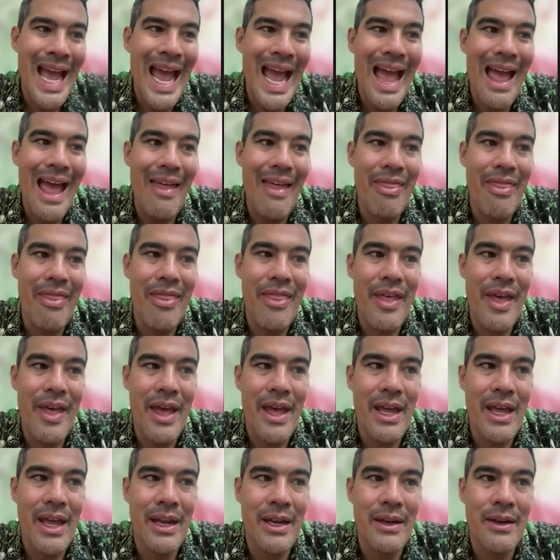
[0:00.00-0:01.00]
And
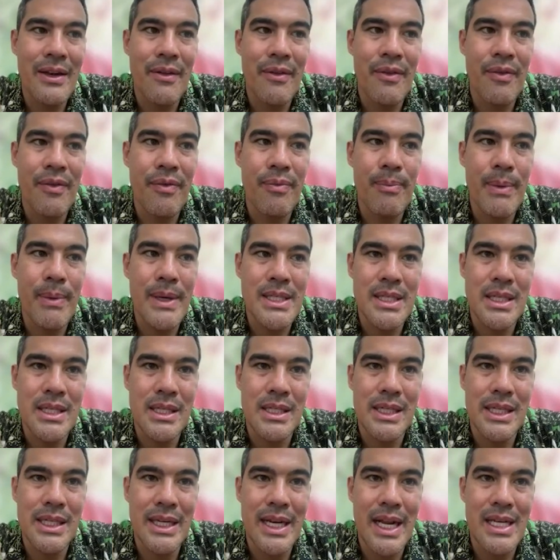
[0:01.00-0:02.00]
then
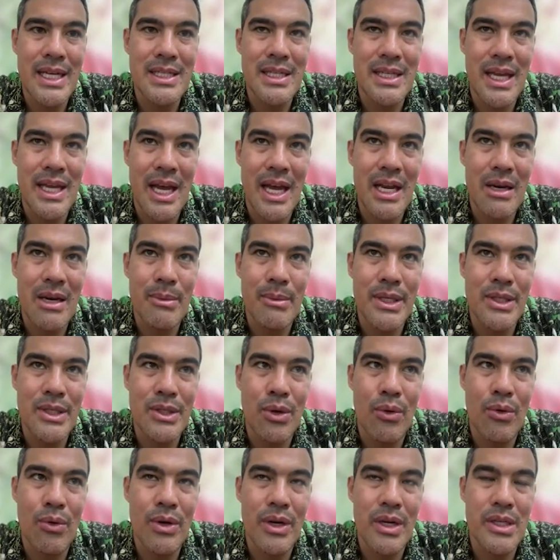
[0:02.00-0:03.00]
basically Naz Academy
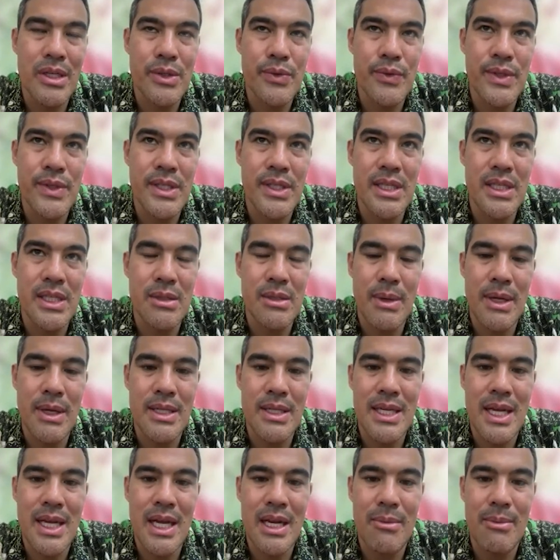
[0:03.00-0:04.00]
taught us for 6
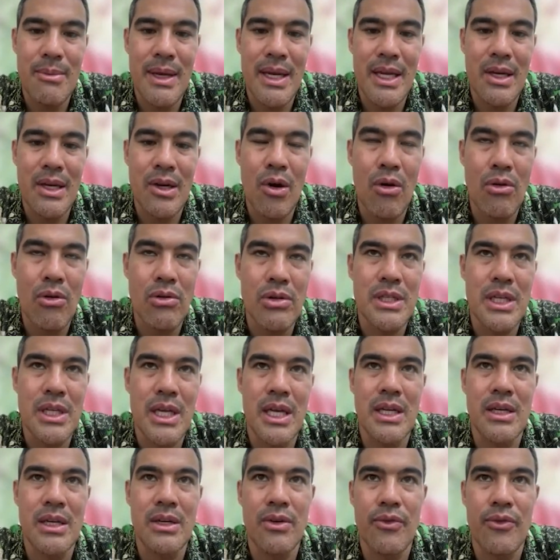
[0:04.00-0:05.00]
months how to make
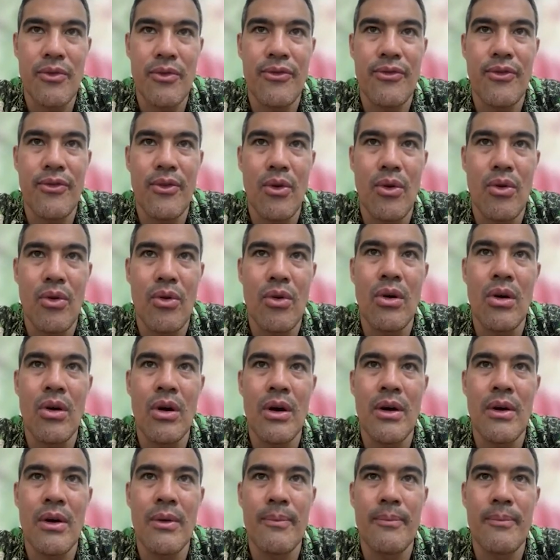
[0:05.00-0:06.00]
content for
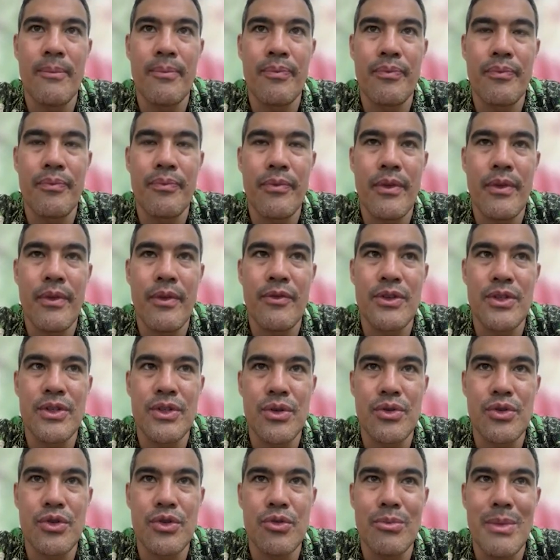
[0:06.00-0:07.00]

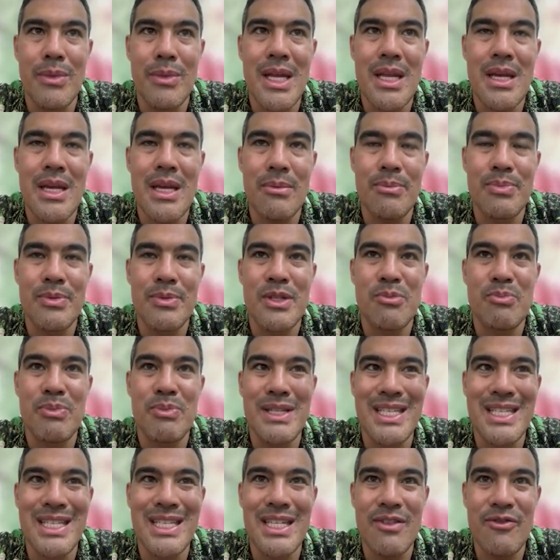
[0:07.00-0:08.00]
social media,
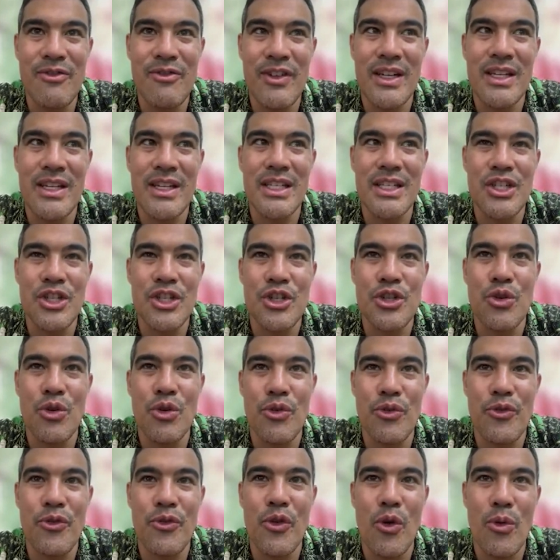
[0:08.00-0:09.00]
specifically
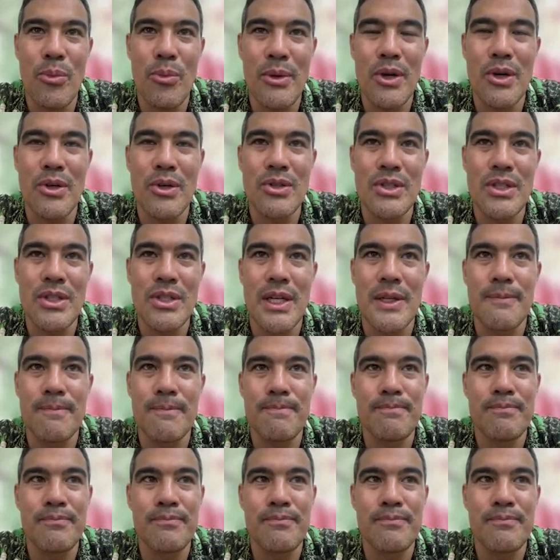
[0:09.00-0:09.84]
short form content.